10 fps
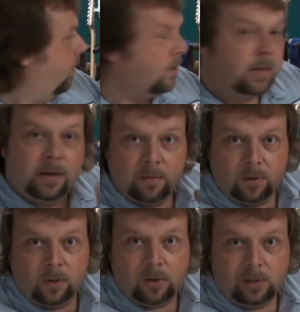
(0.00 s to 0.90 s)
it's
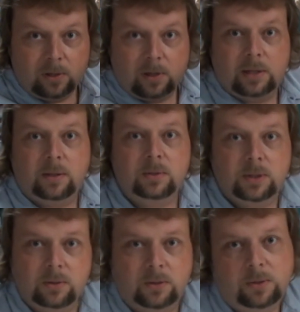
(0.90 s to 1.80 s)
never going to look like those
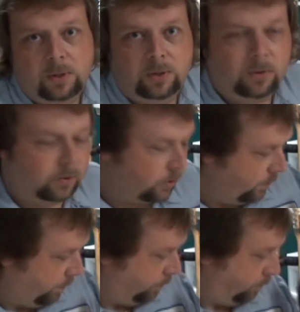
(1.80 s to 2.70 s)
other two guitars.